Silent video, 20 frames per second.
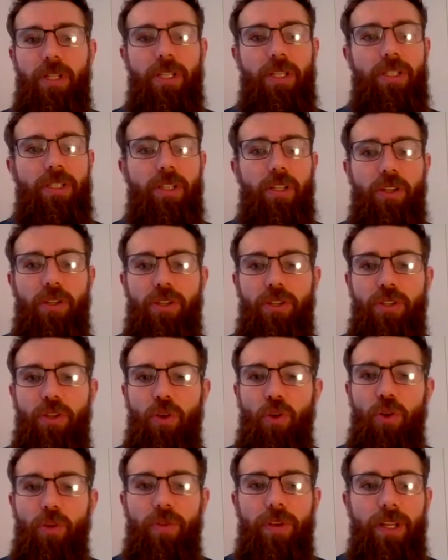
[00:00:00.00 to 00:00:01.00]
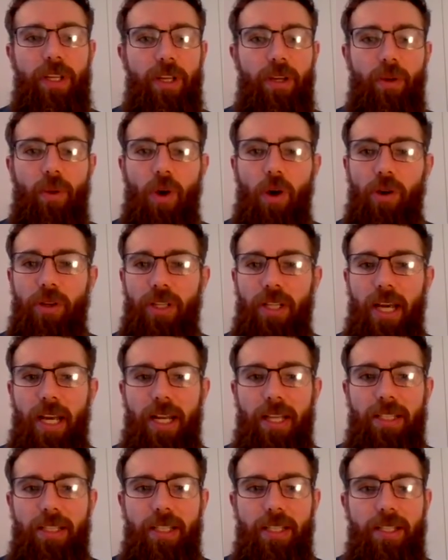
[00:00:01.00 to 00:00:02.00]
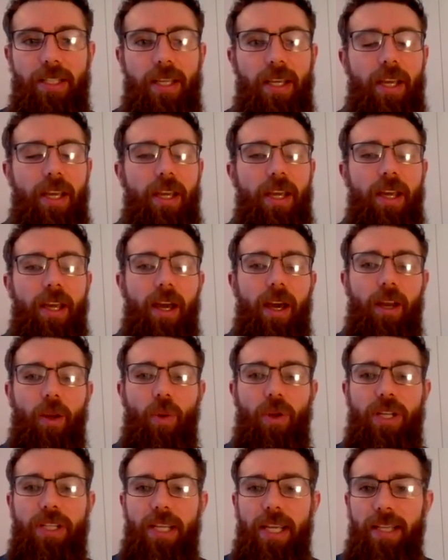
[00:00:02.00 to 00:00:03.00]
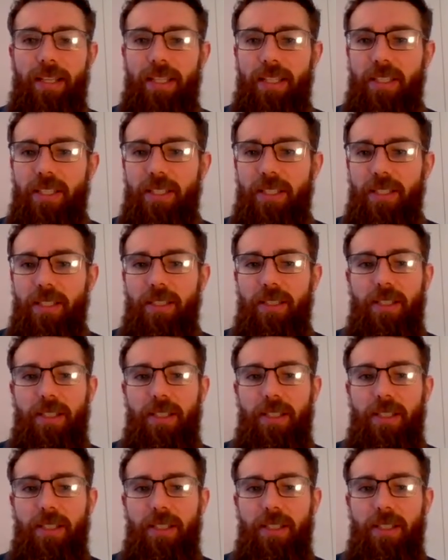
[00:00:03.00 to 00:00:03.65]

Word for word: this short video on galaxies and I want to take this,